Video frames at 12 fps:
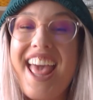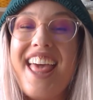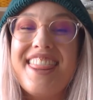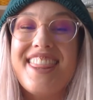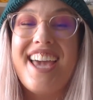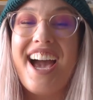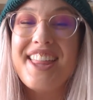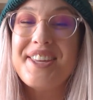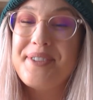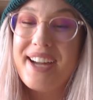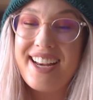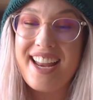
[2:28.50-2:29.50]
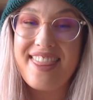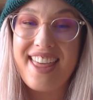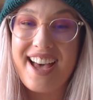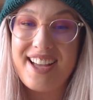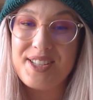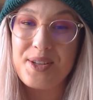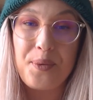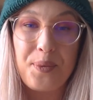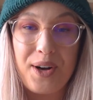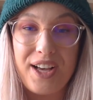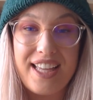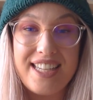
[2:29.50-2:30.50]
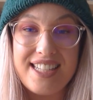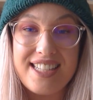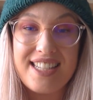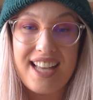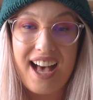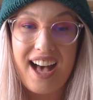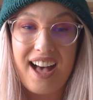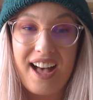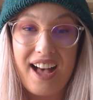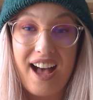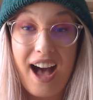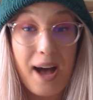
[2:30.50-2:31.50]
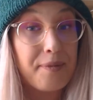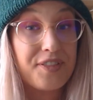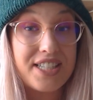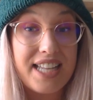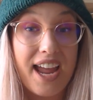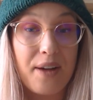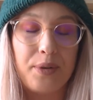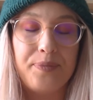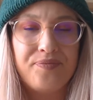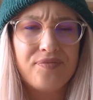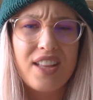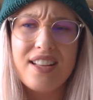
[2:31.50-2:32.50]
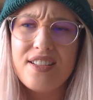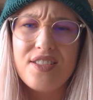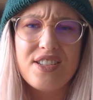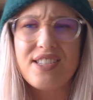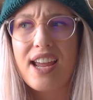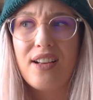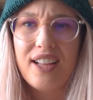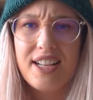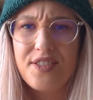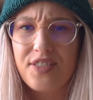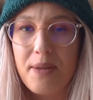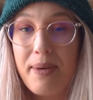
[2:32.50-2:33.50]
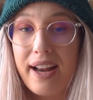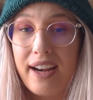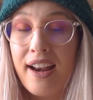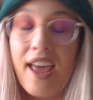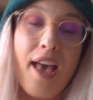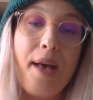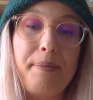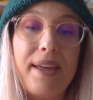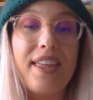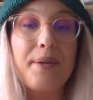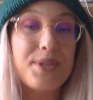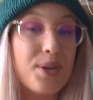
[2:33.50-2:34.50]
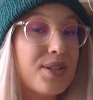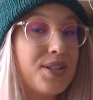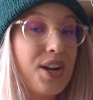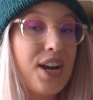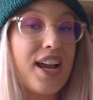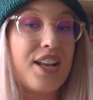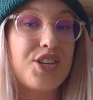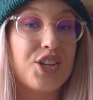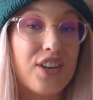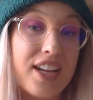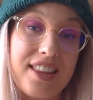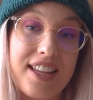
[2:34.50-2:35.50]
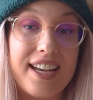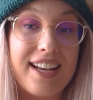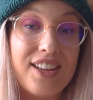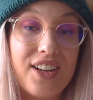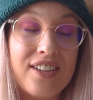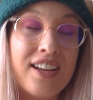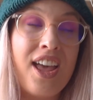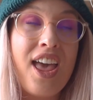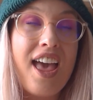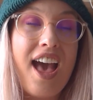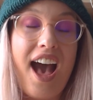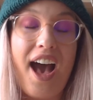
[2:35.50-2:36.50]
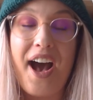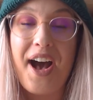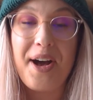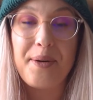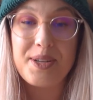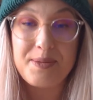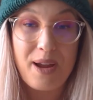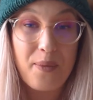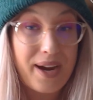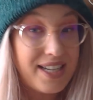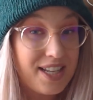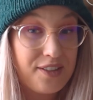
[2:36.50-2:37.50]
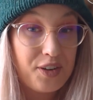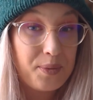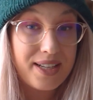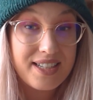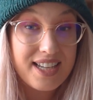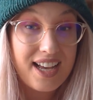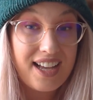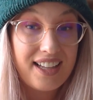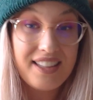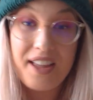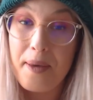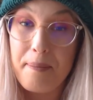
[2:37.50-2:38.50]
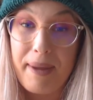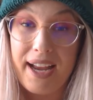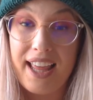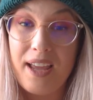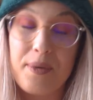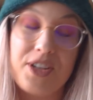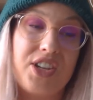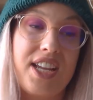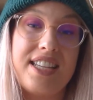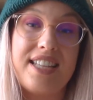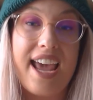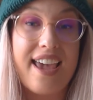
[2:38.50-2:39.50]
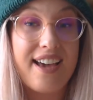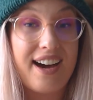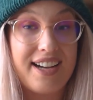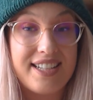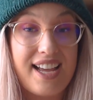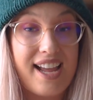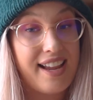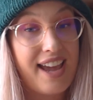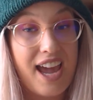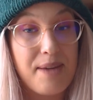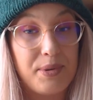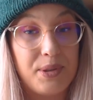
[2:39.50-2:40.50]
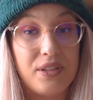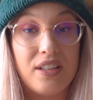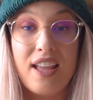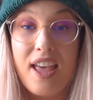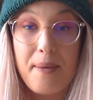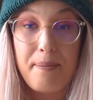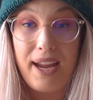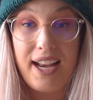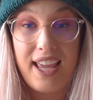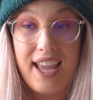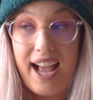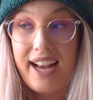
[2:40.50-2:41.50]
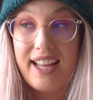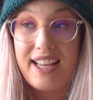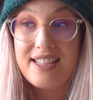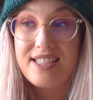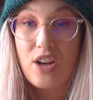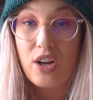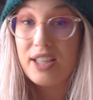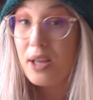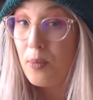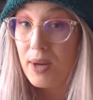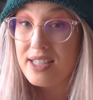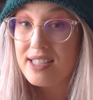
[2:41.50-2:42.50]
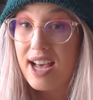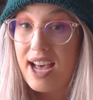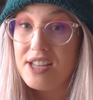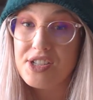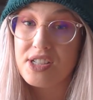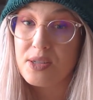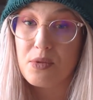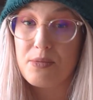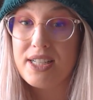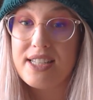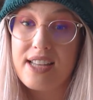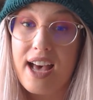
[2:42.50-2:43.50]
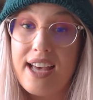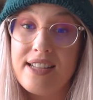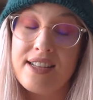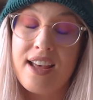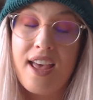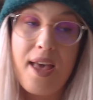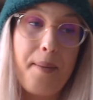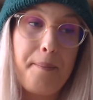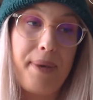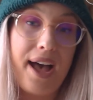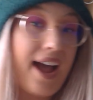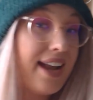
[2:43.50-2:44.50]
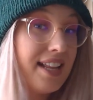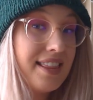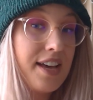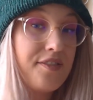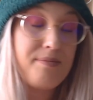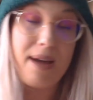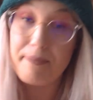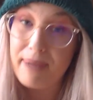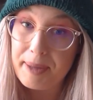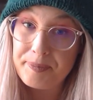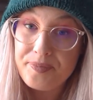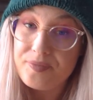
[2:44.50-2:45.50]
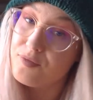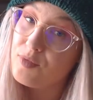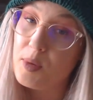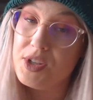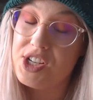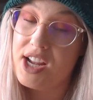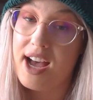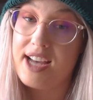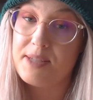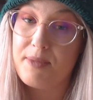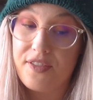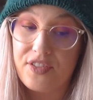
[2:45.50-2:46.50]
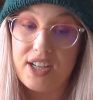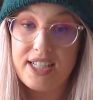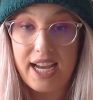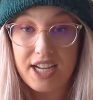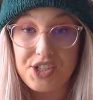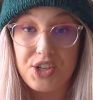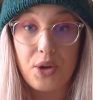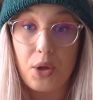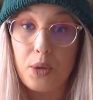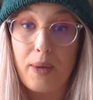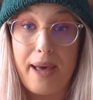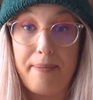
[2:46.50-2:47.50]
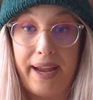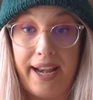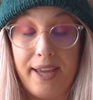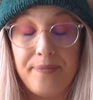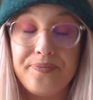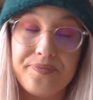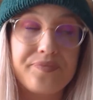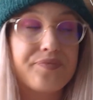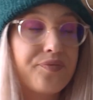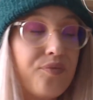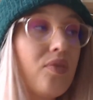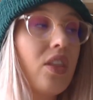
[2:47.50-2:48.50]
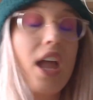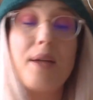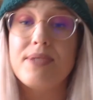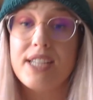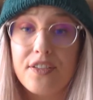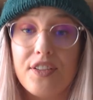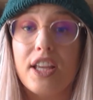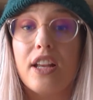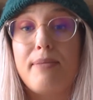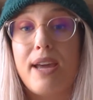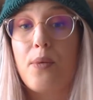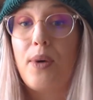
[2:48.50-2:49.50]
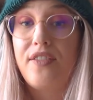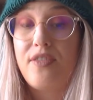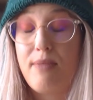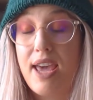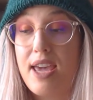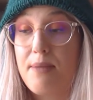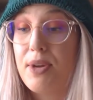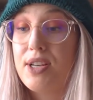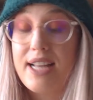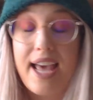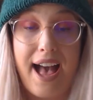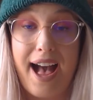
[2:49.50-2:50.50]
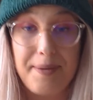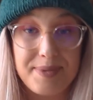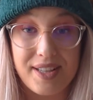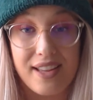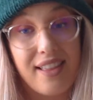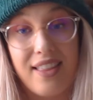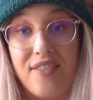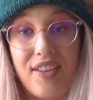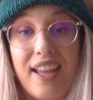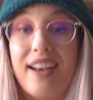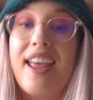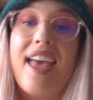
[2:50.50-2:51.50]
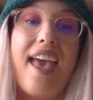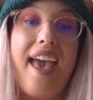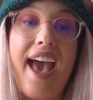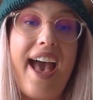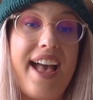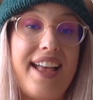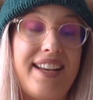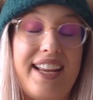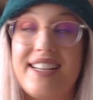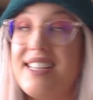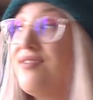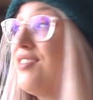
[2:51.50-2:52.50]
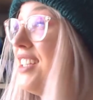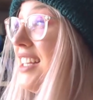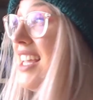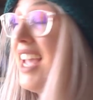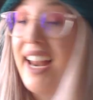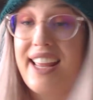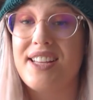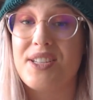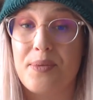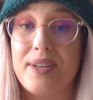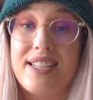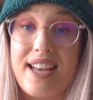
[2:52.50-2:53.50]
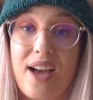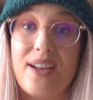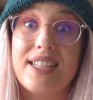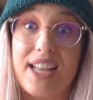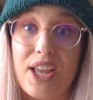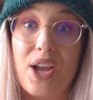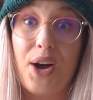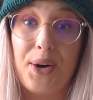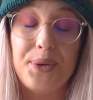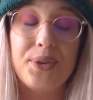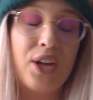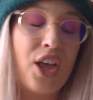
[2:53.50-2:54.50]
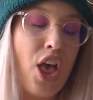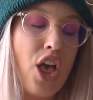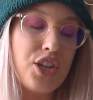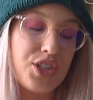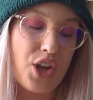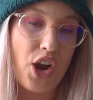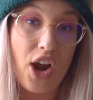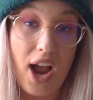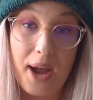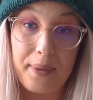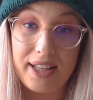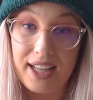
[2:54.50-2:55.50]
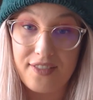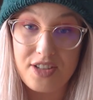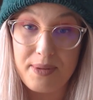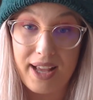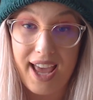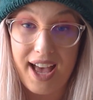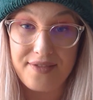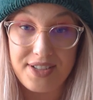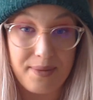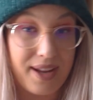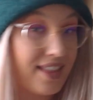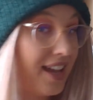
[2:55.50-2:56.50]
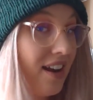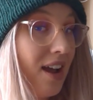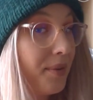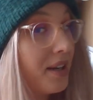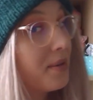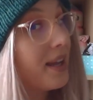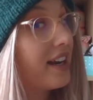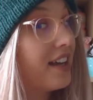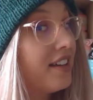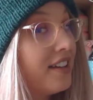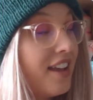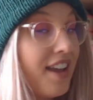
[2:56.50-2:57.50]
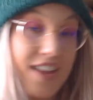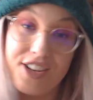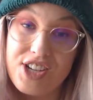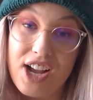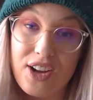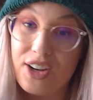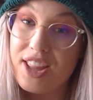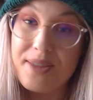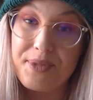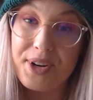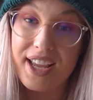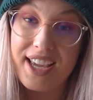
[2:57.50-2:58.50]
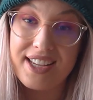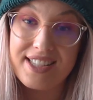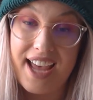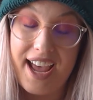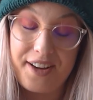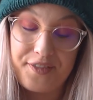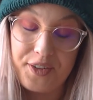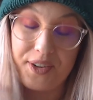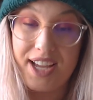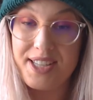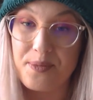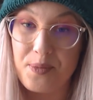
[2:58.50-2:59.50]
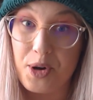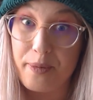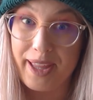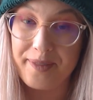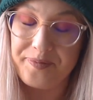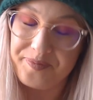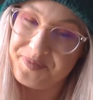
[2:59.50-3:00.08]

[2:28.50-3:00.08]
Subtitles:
The other one that was up for sale, it's a free pattern, but that was also during the knit along, was my Waiting for Winter beanie, which is a garter and cable beanie, and it's only in one size, just a woman's size, but I knit that for my mum and she asked me for a textured all white beanie. I'm definitely going to make one for me because I absolutely love it, and it's really heading into winter now. It's getting cold, so I would love to be able to have something that I'm going to be able to chuck on in the mornings and feel nice and warm in.